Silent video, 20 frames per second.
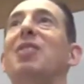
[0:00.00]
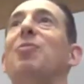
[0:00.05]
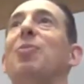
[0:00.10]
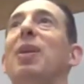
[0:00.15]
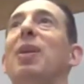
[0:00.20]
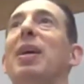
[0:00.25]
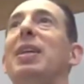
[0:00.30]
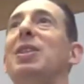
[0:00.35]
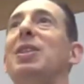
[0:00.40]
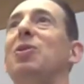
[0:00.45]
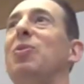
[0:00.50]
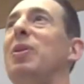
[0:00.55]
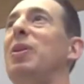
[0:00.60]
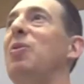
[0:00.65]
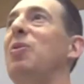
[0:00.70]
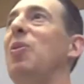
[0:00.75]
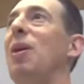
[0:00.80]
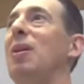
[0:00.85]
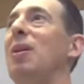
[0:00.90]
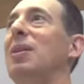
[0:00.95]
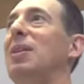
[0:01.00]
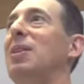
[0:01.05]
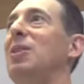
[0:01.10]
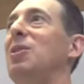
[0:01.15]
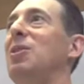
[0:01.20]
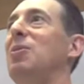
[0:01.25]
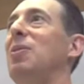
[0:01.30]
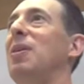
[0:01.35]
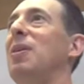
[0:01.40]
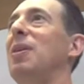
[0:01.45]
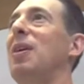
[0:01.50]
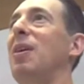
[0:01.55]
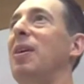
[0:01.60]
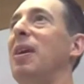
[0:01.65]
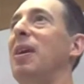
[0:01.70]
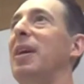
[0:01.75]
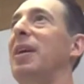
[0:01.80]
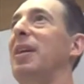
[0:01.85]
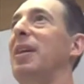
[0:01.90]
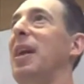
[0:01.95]
of place when you walked into a
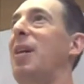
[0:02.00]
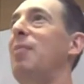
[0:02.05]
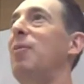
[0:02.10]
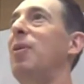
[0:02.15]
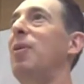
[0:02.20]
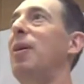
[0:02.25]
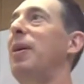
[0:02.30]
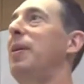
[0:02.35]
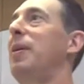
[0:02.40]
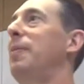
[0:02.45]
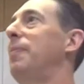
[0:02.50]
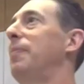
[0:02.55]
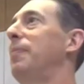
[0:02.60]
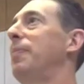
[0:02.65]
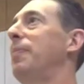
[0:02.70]
Carnegie library.